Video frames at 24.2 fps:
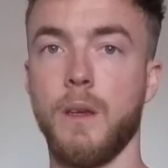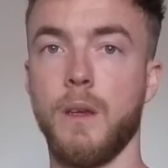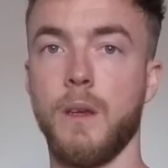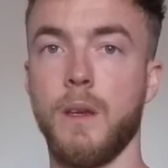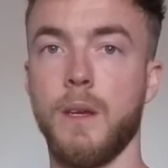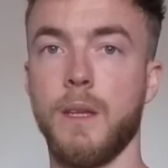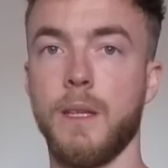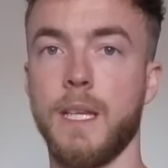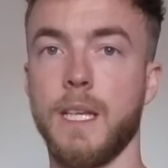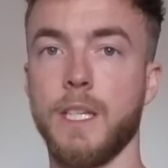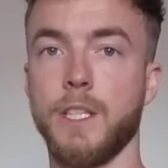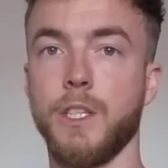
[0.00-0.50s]

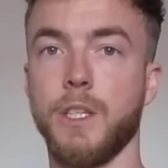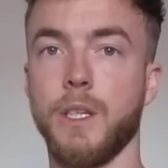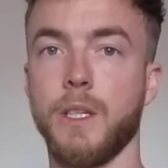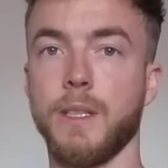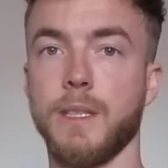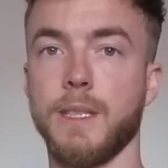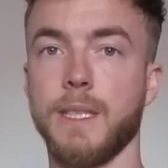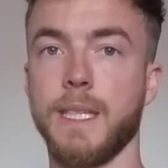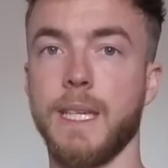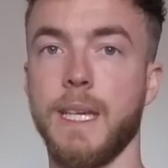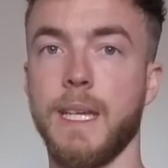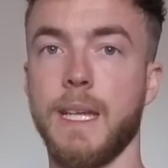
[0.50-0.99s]
And as you
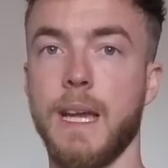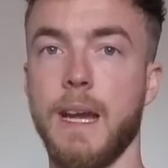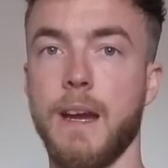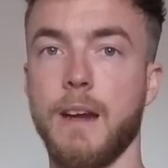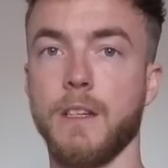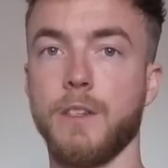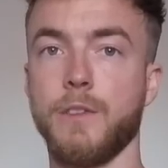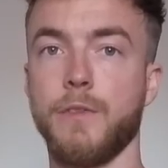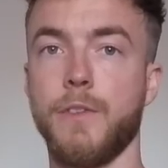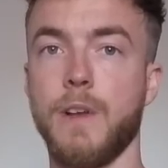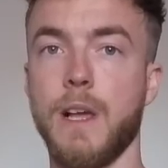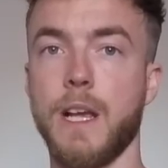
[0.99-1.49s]
can see there,
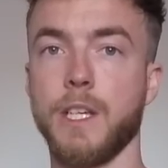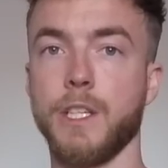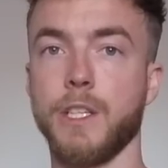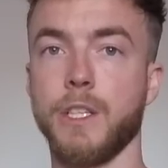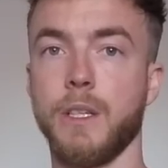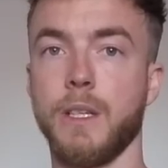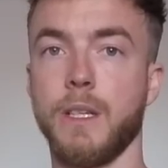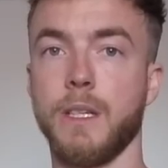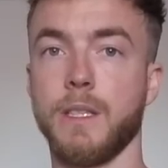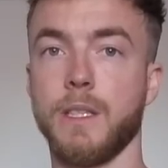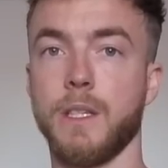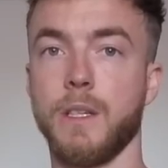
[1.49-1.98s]
it's
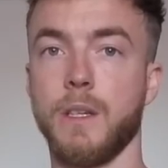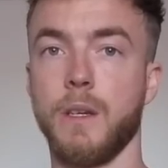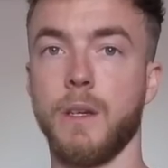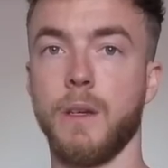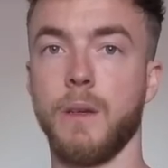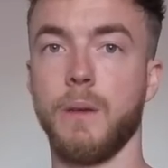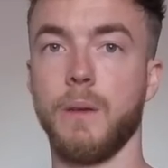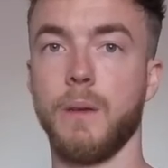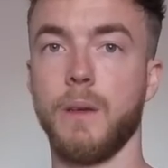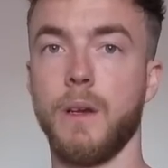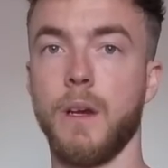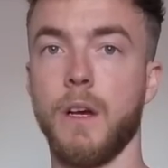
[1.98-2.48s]
flashing,
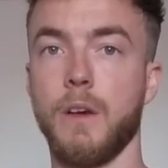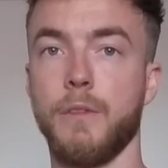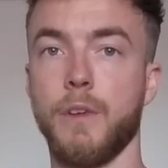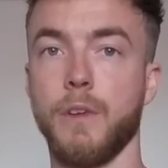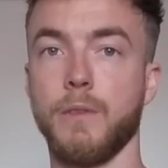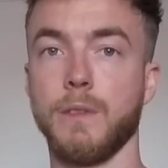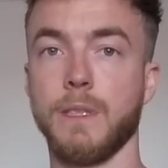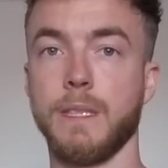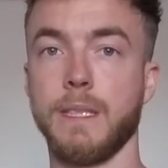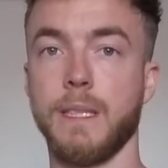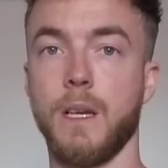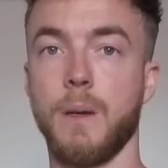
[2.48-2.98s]
so
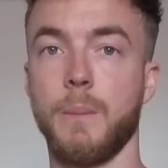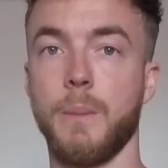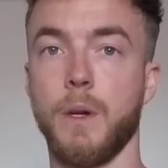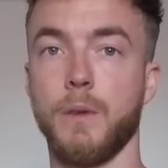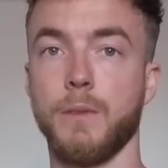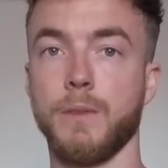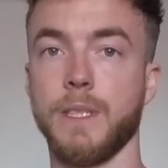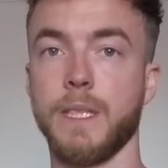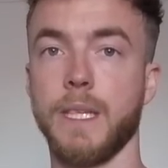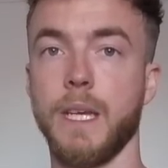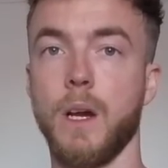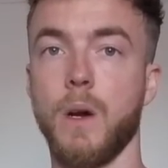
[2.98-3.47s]
I'm
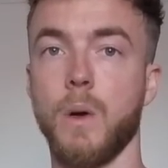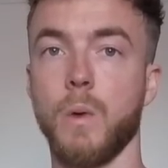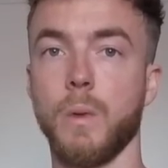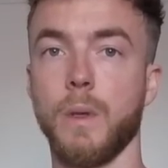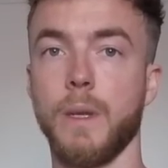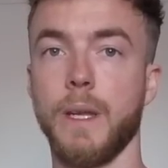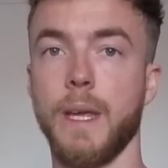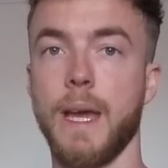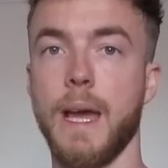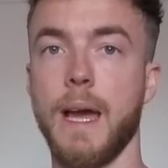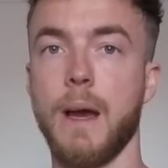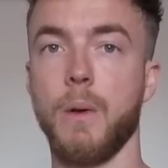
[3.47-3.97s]
obviously
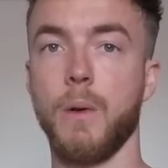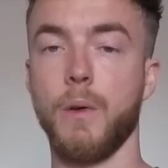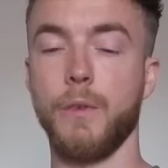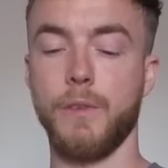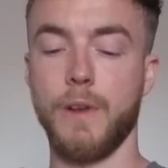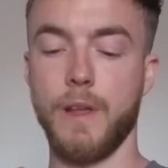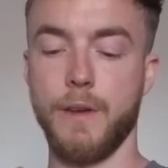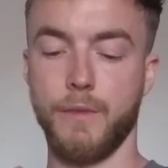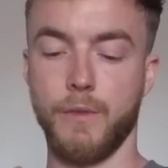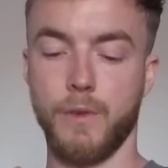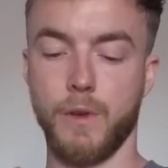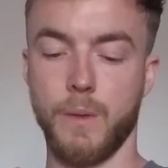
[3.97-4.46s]
holding it out of
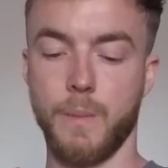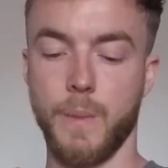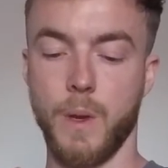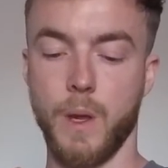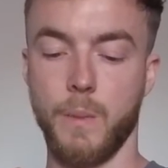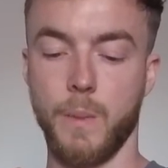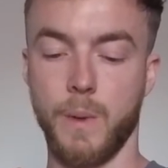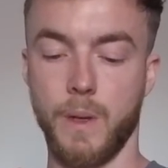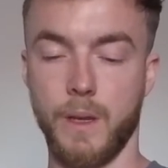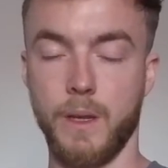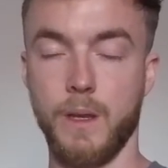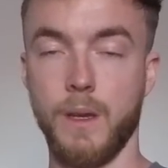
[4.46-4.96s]
level at the
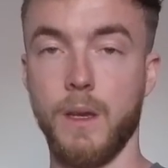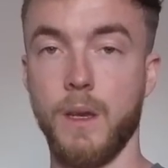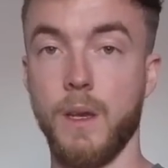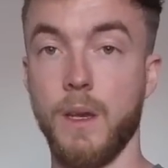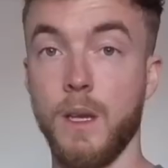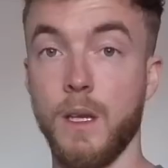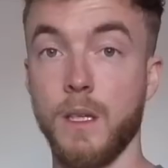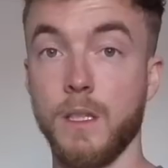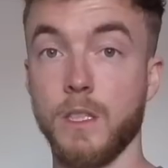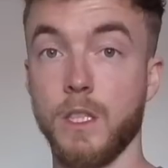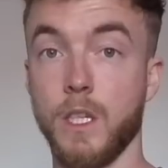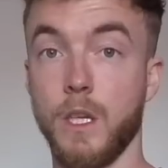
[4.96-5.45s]
moment,
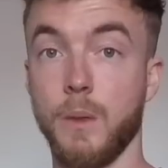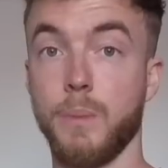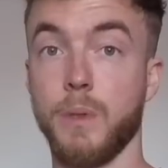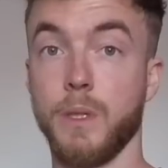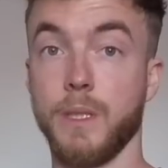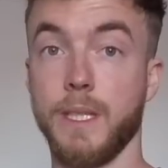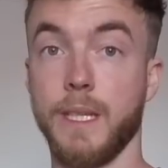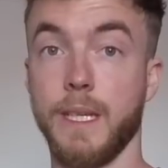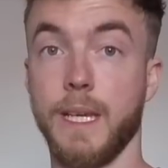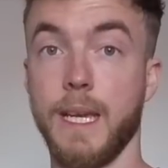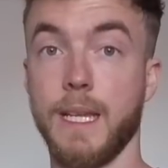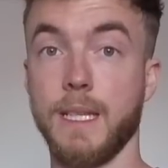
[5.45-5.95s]
so
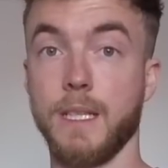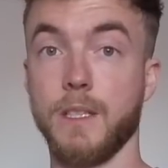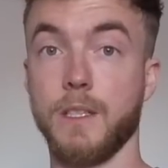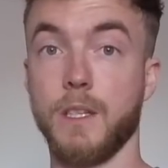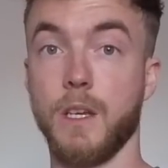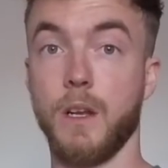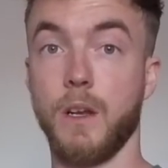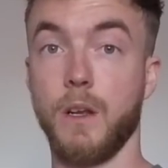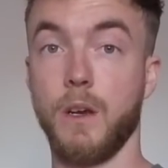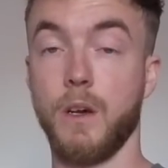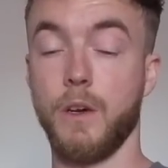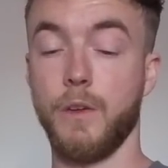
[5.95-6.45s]
press it again to
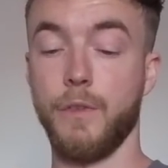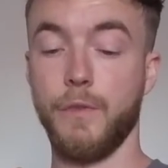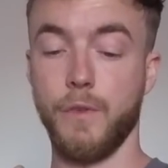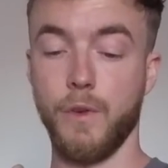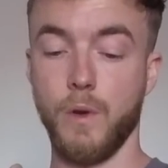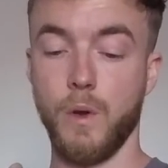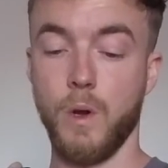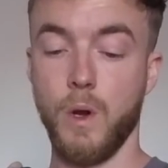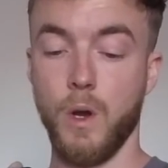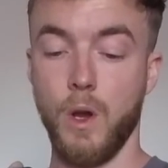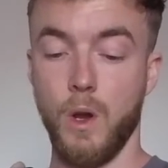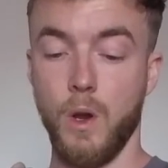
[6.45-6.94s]
turn it off.
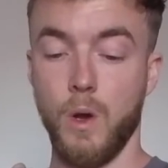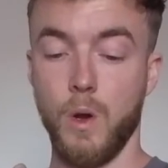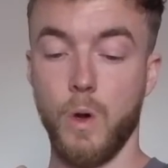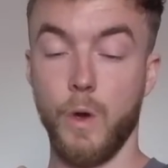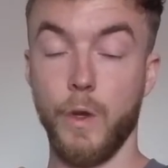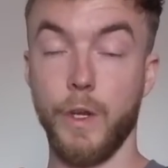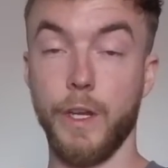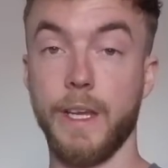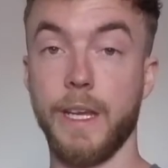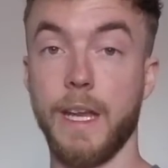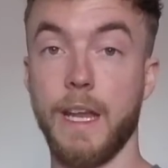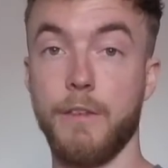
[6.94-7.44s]
Or
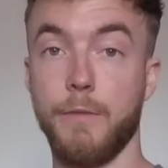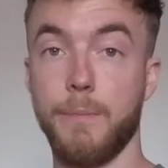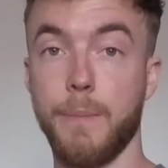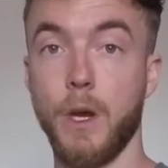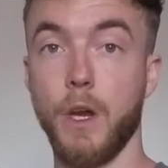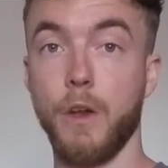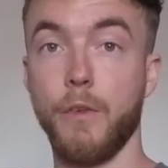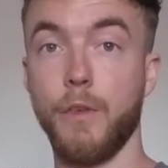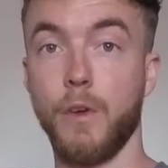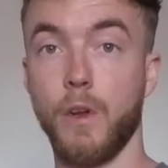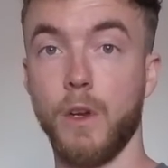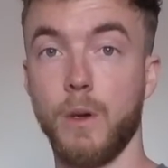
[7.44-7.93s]
you can have
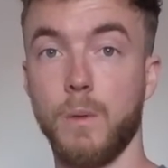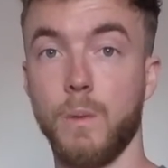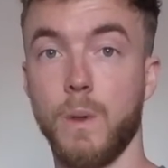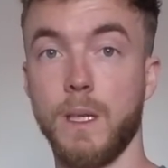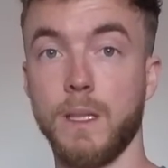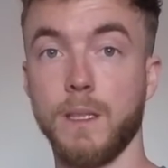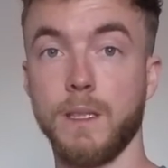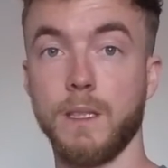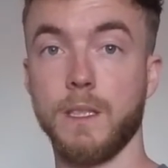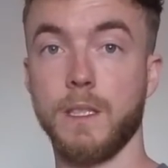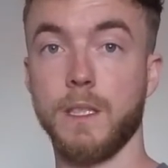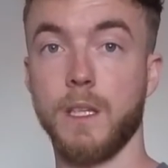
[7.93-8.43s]
both on at
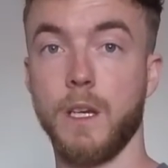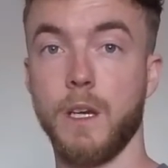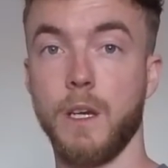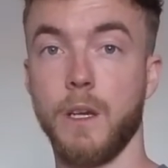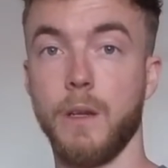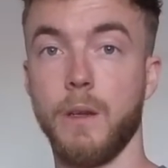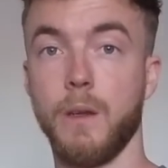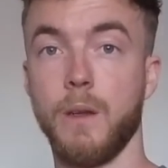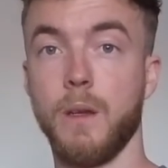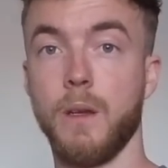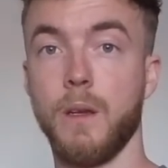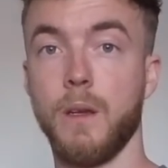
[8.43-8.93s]
once,
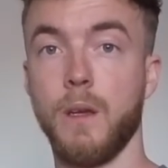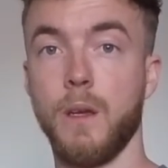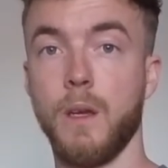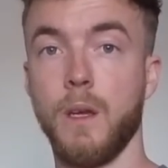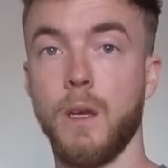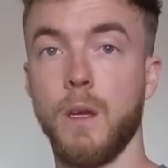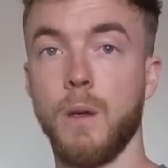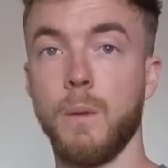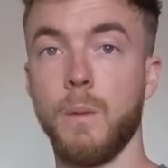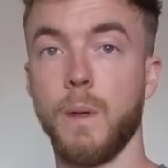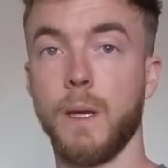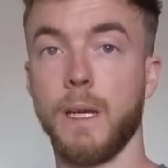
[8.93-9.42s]
so
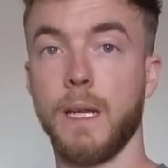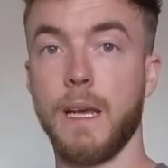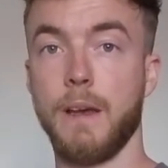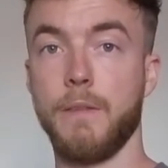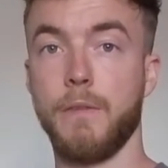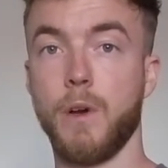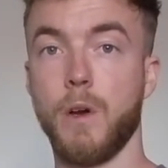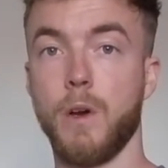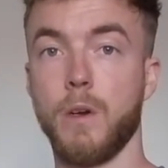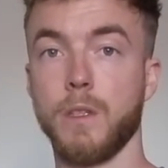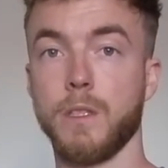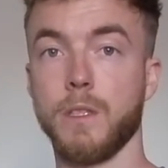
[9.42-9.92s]
we can
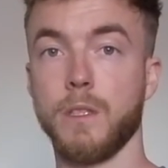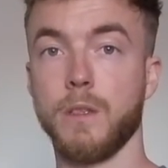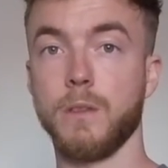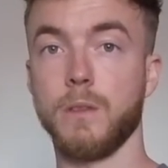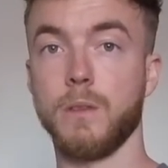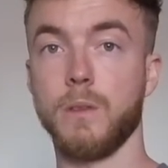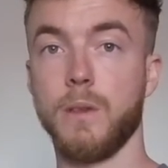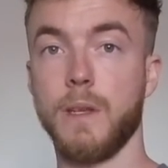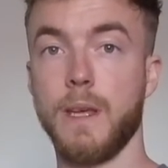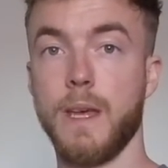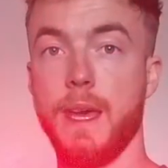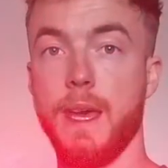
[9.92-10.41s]
have
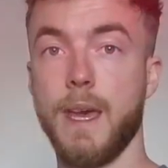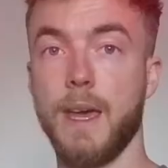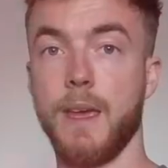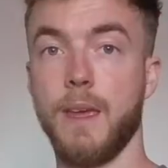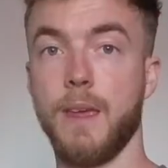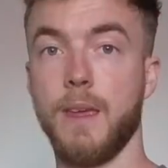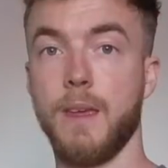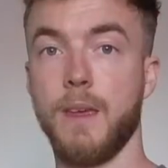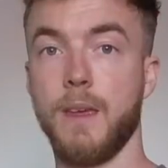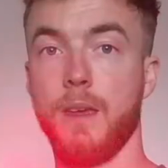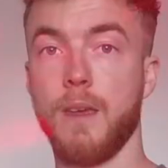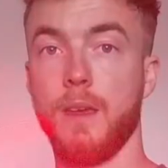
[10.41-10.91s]
horizontal
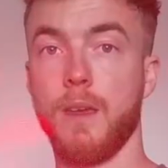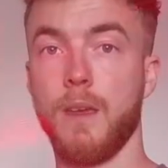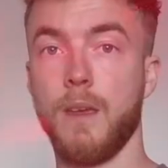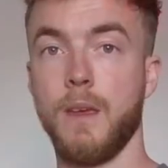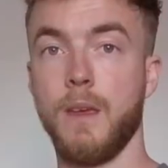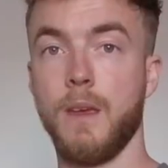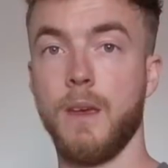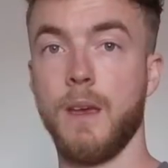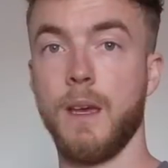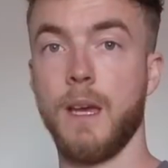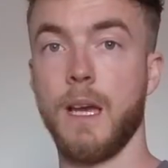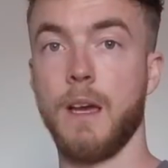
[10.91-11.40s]
there
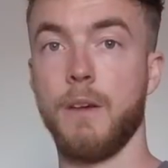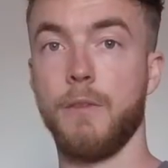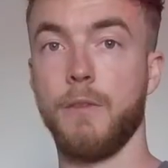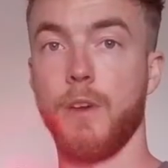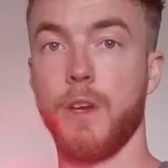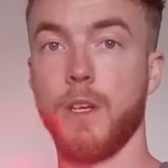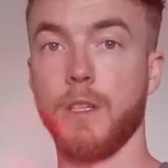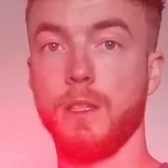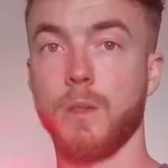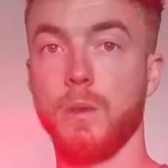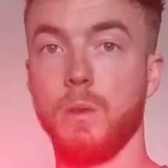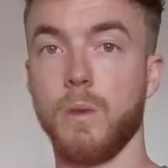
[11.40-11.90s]
and
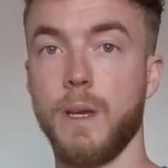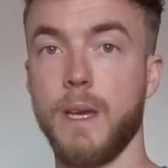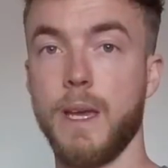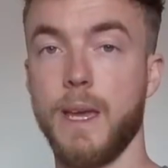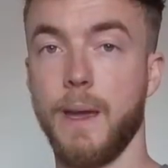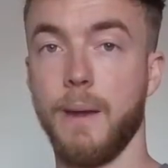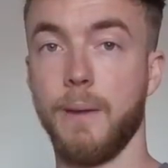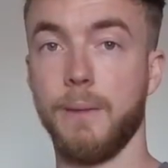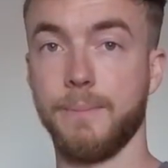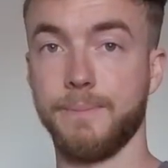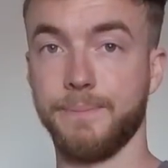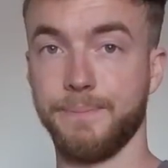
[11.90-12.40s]
vertical there.